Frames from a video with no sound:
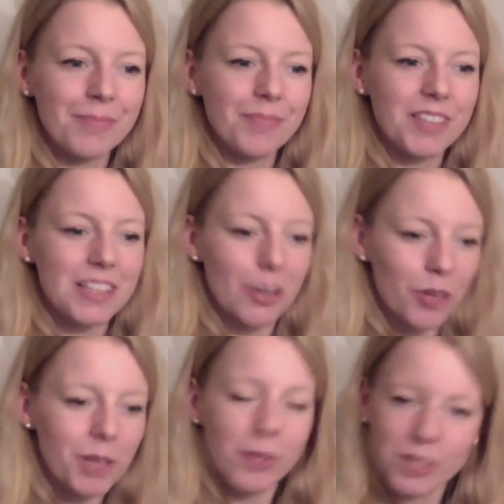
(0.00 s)
It's only
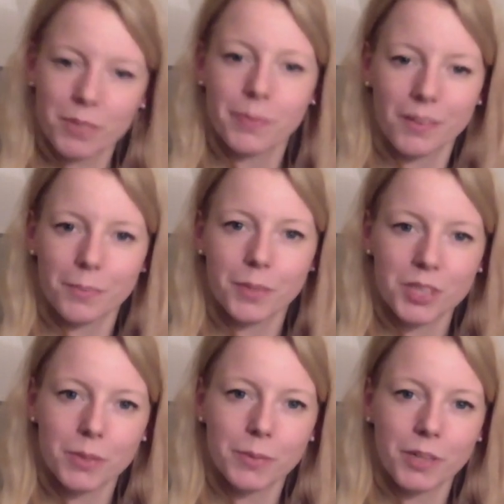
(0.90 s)
possible
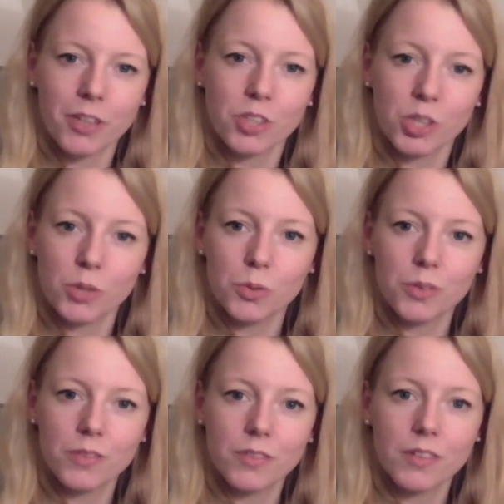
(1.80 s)
because you
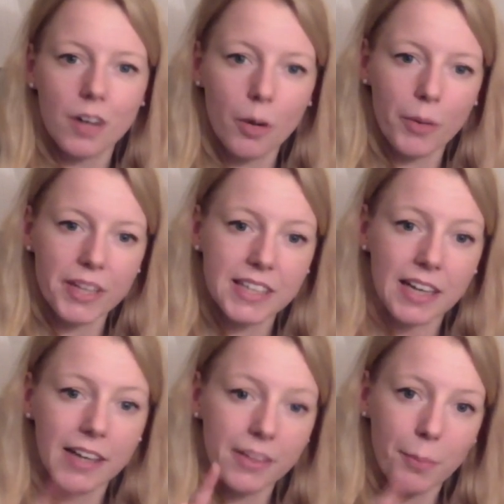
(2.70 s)
always
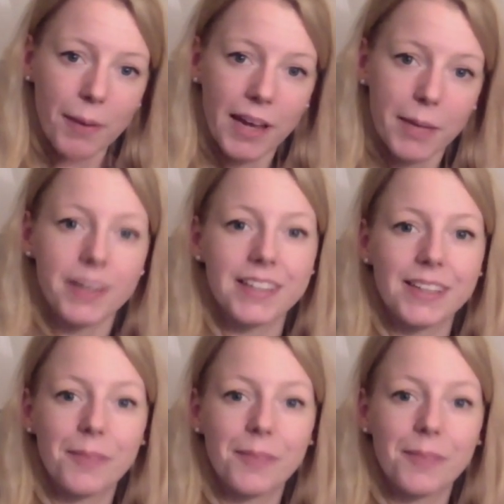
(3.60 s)
click the play button,